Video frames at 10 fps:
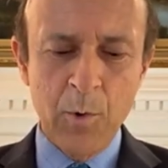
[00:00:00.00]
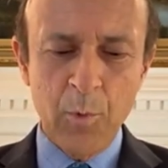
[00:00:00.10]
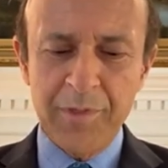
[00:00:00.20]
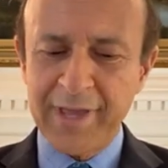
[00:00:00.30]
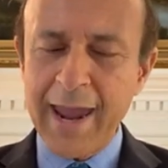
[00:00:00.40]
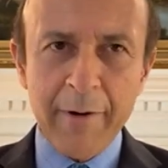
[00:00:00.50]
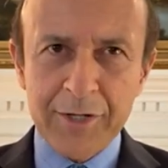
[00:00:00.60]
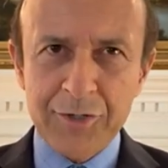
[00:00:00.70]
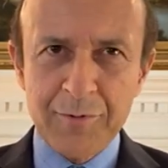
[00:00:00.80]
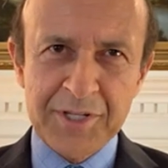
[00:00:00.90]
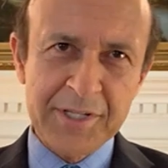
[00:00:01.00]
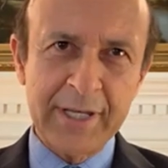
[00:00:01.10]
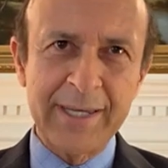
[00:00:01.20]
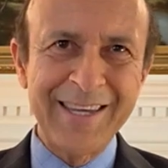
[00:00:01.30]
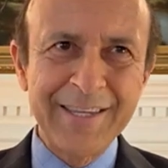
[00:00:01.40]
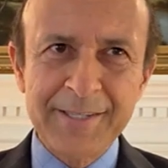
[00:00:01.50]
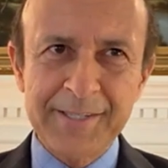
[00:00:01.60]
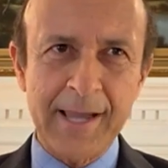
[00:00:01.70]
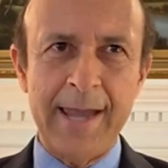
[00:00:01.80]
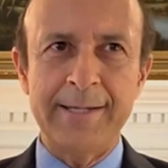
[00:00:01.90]
with characteristic
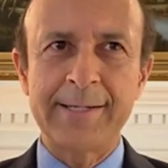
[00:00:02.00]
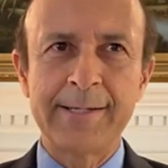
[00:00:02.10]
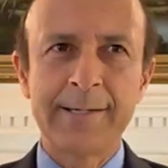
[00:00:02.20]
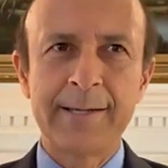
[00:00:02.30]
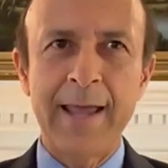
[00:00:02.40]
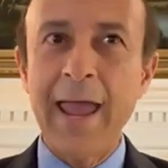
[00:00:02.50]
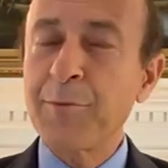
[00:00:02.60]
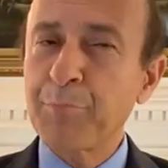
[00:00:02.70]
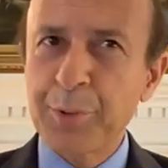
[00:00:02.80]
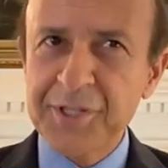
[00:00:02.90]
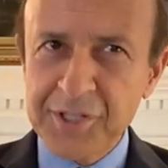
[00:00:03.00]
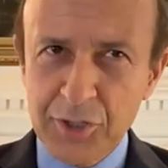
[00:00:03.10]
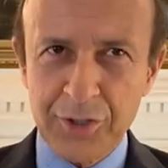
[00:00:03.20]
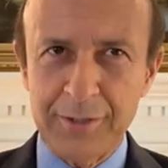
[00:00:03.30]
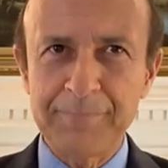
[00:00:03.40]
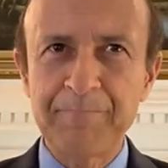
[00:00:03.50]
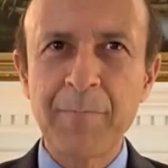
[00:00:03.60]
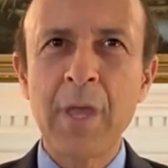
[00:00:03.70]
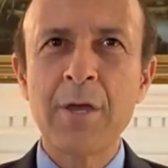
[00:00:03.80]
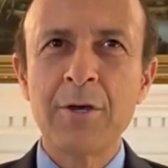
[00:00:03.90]
insight and precision,
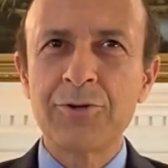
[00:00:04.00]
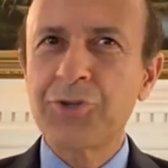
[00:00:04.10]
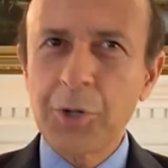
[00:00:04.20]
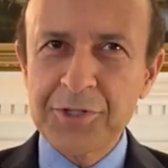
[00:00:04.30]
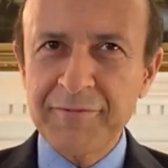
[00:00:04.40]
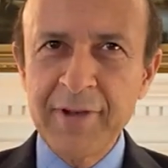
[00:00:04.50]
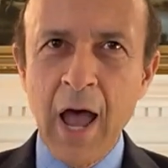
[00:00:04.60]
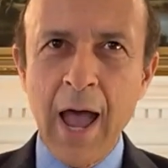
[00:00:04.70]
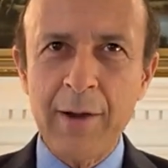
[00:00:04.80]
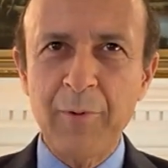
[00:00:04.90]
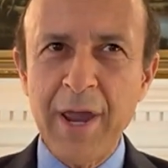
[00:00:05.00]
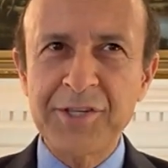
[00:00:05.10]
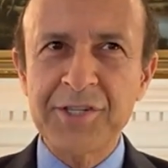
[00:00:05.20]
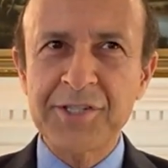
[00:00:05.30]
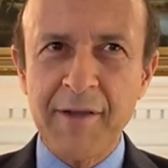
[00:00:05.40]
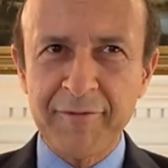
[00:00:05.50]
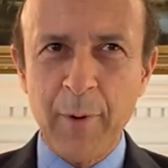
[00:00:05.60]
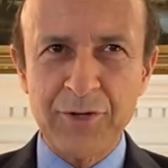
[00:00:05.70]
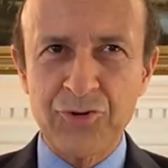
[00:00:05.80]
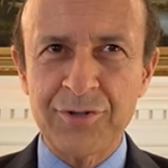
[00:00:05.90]
Joseph Nye raises tough
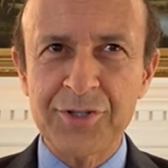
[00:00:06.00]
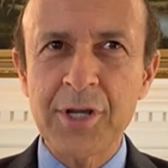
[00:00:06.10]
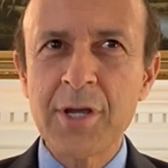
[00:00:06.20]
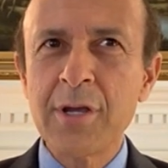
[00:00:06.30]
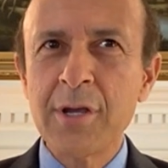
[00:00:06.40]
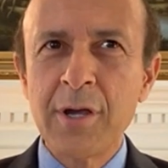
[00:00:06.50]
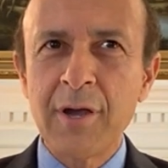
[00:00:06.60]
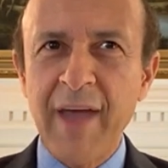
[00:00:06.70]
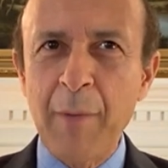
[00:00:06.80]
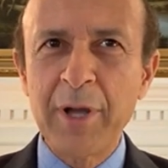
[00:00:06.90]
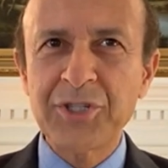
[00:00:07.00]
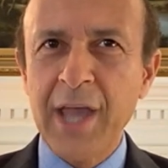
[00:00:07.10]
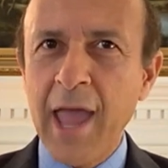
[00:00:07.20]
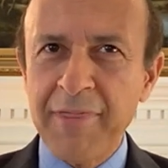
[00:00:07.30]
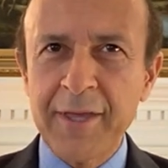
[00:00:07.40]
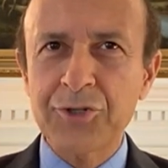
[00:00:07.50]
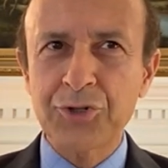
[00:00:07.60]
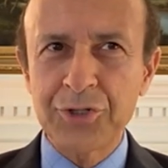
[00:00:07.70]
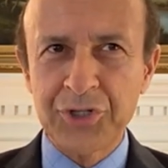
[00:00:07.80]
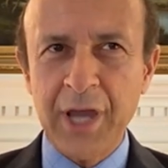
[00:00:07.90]
questions of how much ethics
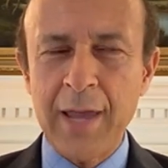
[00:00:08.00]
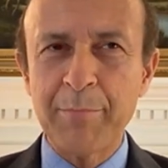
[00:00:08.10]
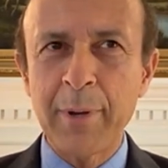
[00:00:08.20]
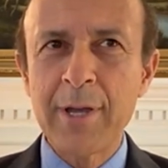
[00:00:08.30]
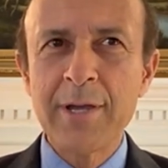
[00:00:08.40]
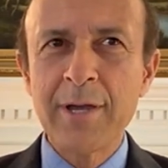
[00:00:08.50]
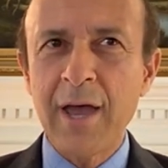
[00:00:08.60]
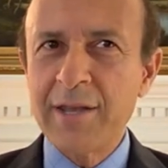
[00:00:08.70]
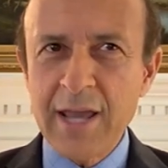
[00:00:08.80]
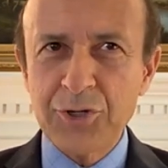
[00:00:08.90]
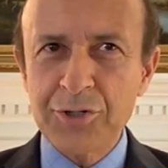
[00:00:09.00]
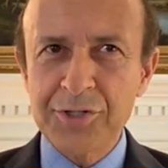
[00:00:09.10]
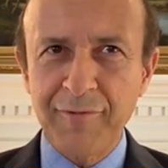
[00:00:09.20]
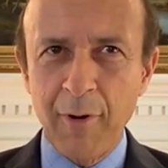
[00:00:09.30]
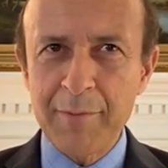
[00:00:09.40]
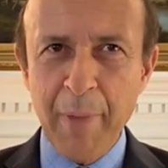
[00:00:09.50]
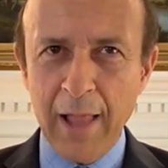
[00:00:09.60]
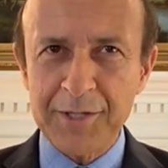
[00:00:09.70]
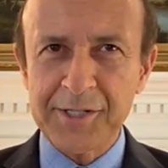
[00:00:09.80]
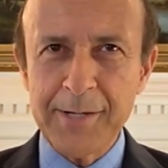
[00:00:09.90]
should shape a nation's foreign
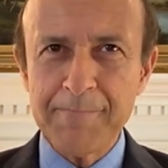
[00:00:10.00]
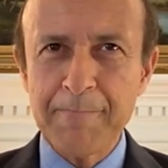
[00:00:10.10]
policy.